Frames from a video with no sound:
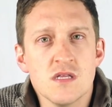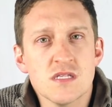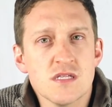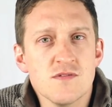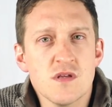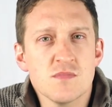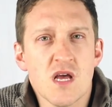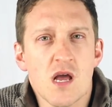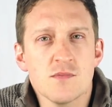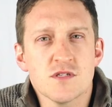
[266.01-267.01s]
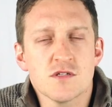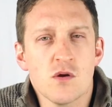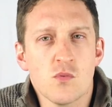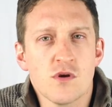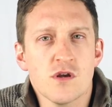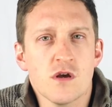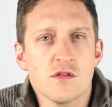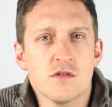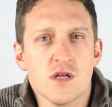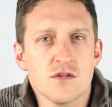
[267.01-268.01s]
This gives them time to start working on
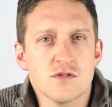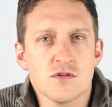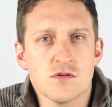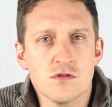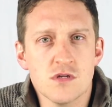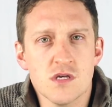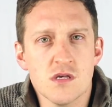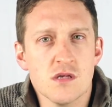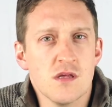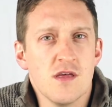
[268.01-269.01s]
their letters early.